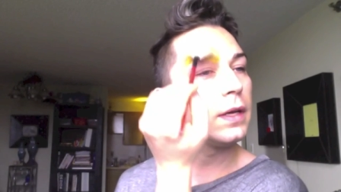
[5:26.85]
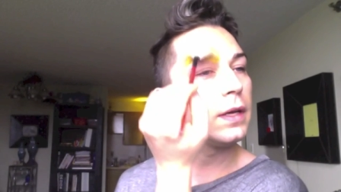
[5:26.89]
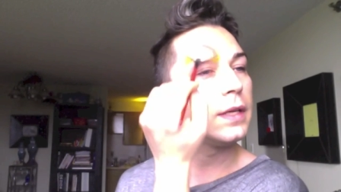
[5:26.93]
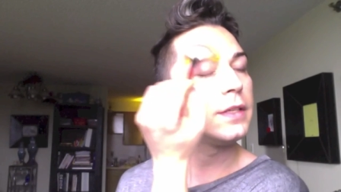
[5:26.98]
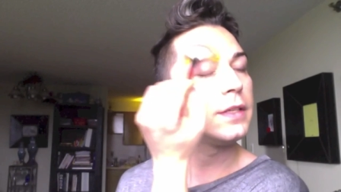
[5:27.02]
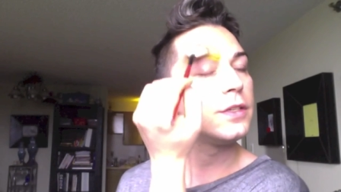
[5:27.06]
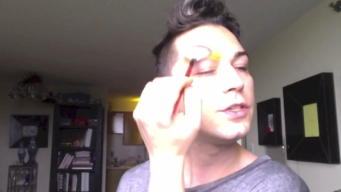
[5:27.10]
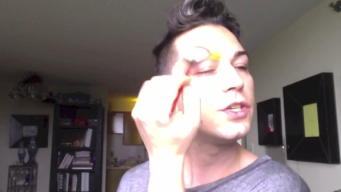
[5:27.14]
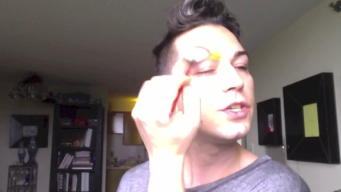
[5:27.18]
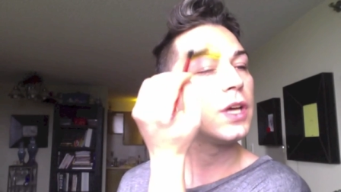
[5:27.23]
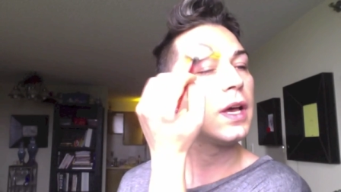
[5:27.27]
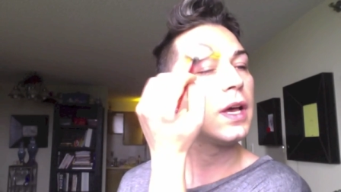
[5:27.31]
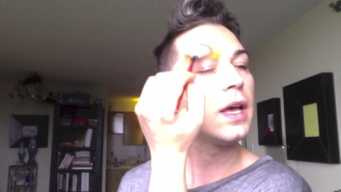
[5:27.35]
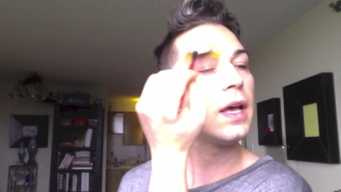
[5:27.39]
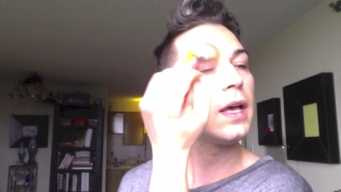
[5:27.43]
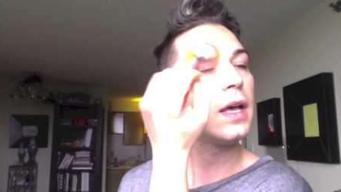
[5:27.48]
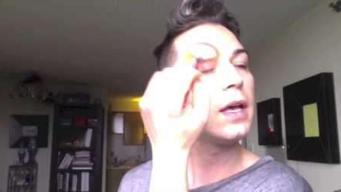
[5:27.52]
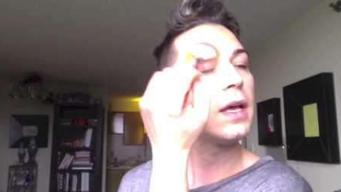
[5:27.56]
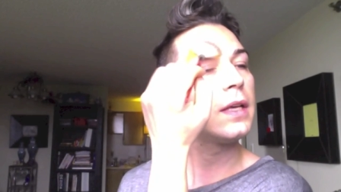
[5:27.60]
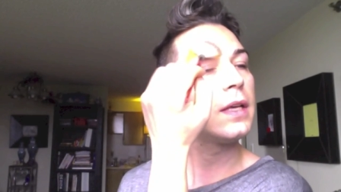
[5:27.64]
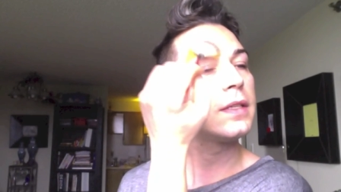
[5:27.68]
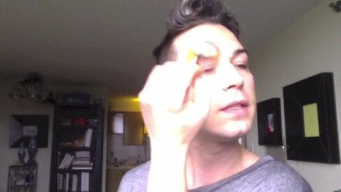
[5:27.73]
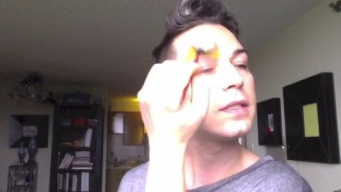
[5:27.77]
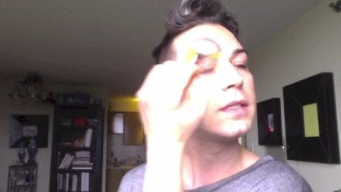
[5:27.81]
and
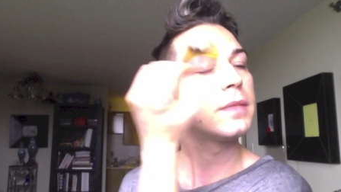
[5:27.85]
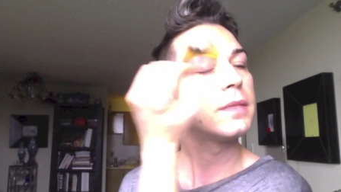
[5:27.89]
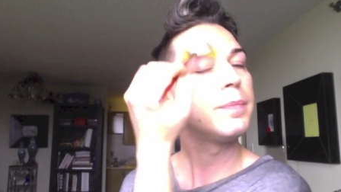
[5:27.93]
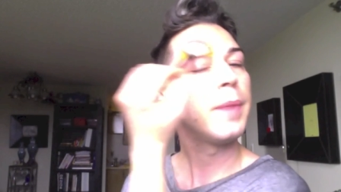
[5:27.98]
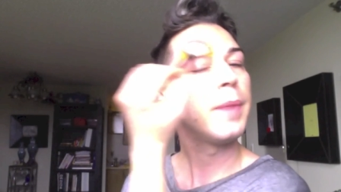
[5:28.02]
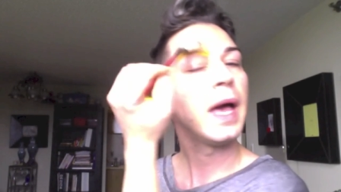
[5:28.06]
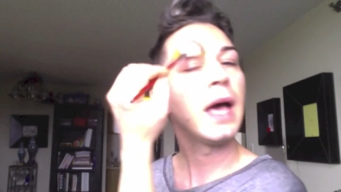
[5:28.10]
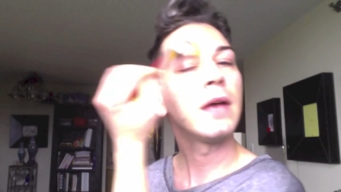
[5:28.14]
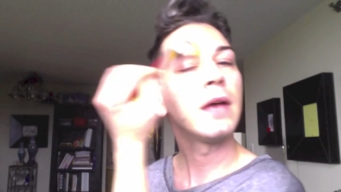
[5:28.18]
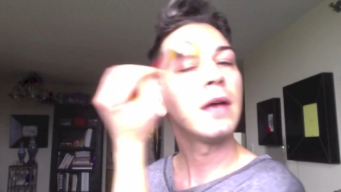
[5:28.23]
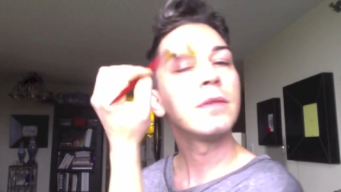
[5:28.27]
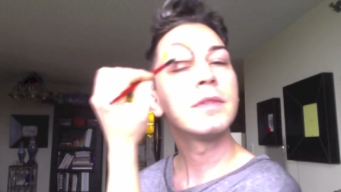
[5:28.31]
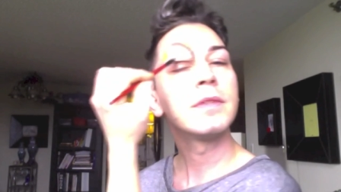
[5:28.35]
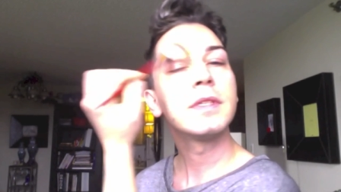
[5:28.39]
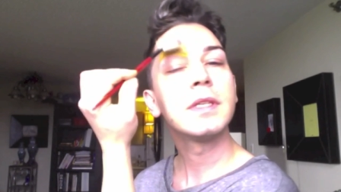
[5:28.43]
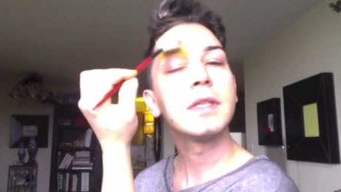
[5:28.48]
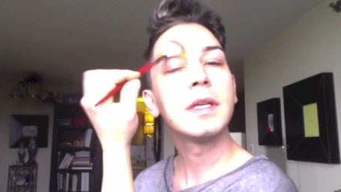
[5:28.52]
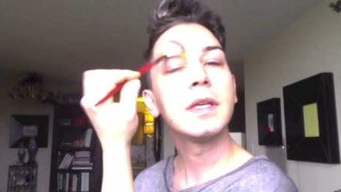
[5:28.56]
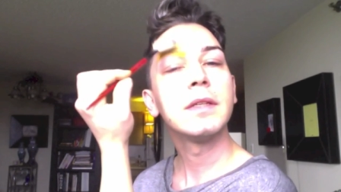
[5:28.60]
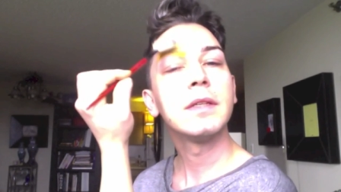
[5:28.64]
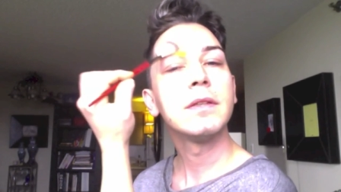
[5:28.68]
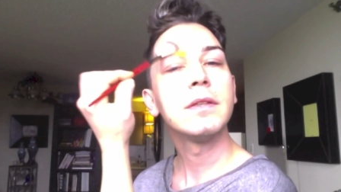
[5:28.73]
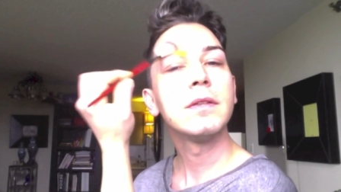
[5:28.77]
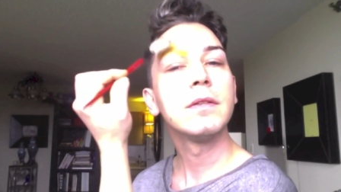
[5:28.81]
just pounce
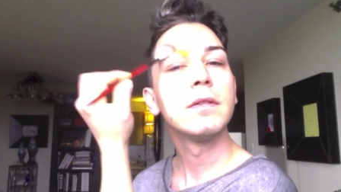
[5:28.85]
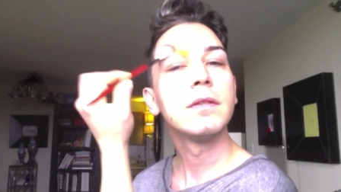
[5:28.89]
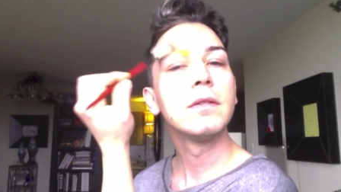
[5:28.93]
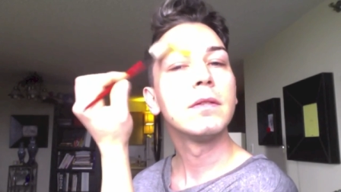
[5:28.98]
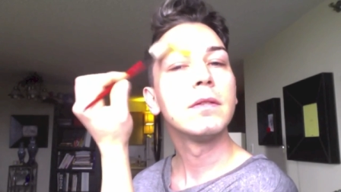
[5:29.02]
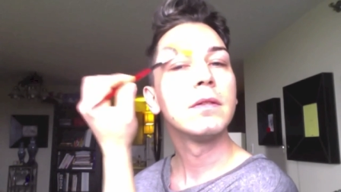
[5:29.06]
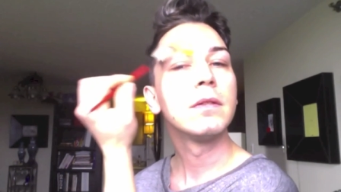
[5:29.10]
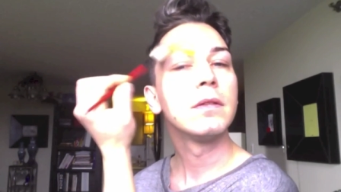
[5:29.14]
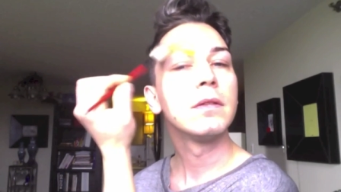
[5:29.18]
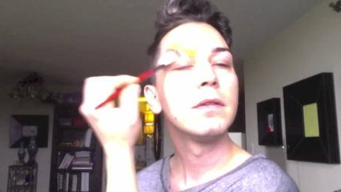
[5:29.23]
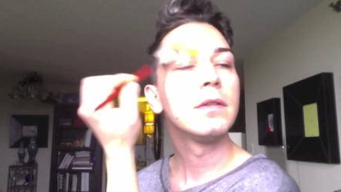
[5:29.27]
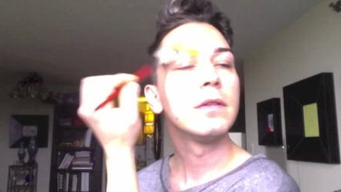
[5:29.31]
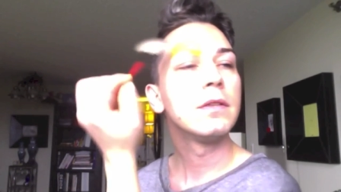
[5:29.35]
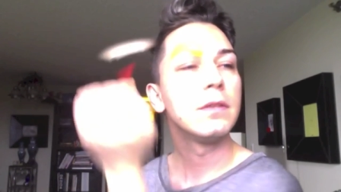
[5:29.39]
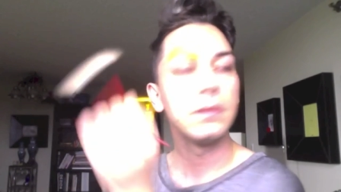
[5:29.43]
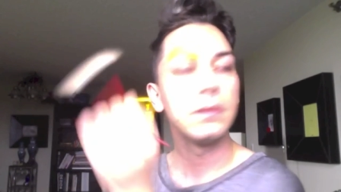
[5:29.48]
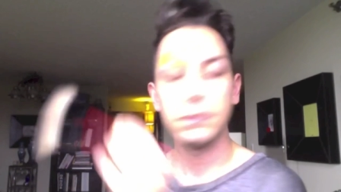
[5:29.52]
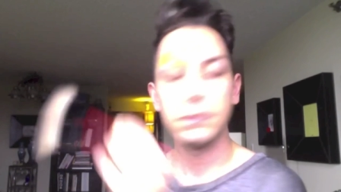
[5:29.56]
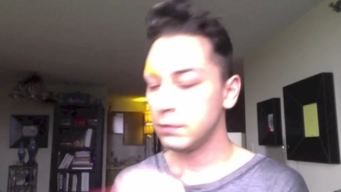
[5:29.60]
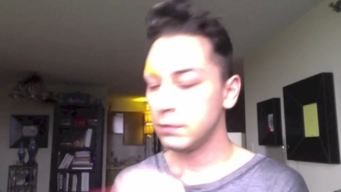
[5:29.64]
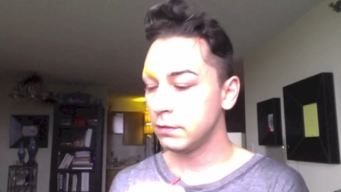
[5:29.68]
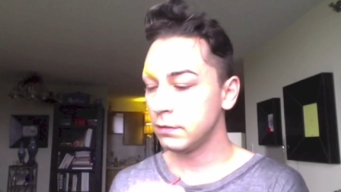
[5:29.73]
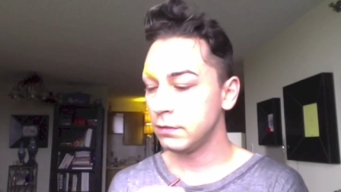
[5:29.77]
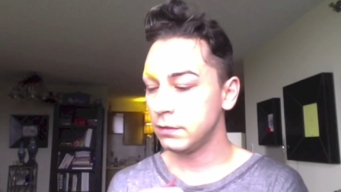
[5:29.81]
it
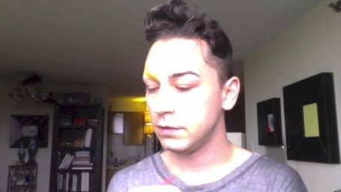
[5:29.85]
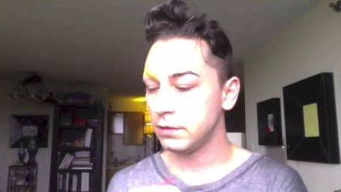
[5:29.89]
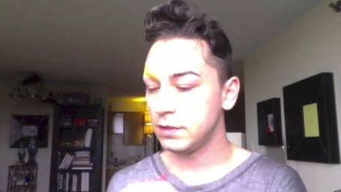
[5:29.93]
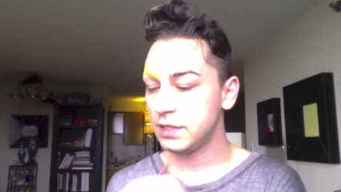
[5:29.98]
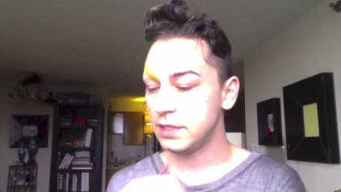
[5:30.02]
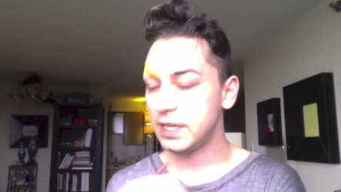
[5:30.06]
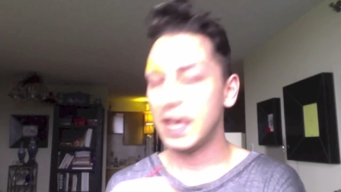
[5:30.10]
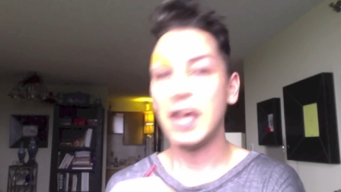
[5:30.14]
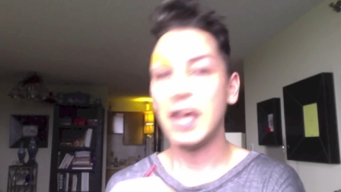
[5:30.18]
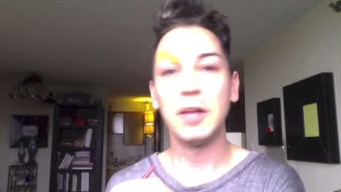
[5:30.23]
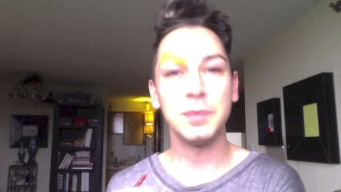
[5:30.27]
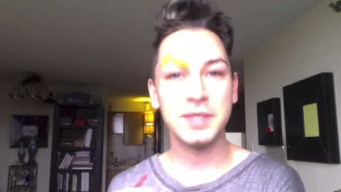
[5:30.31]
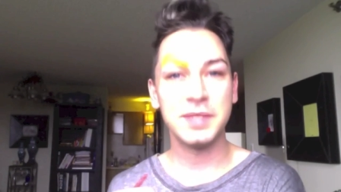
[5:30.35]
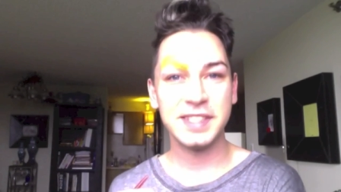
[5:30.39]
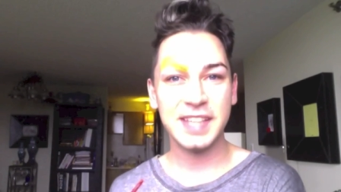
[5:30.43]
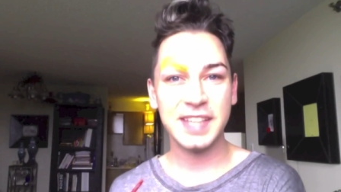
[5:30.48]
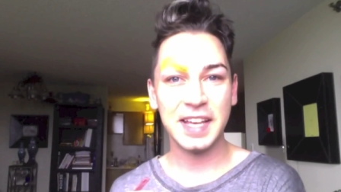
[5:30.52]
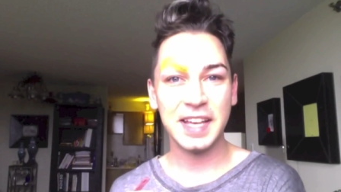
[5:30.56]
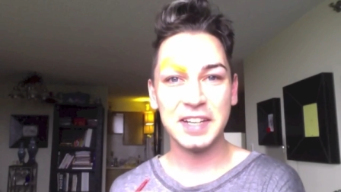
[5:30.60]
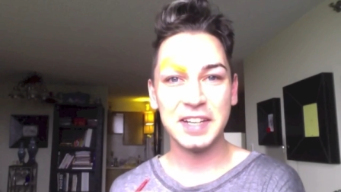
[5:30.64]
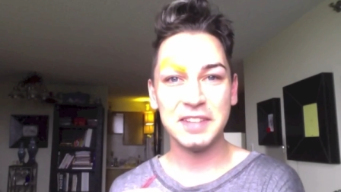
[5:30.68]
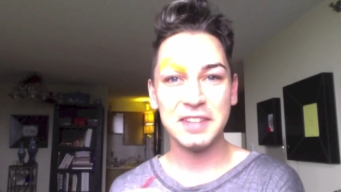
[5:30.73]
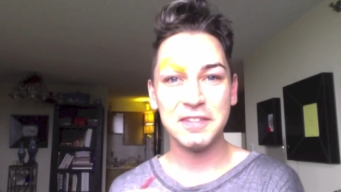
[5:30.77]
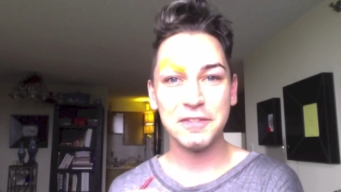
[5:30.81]
to help
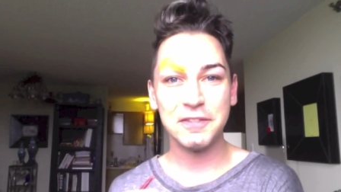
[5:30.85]
set it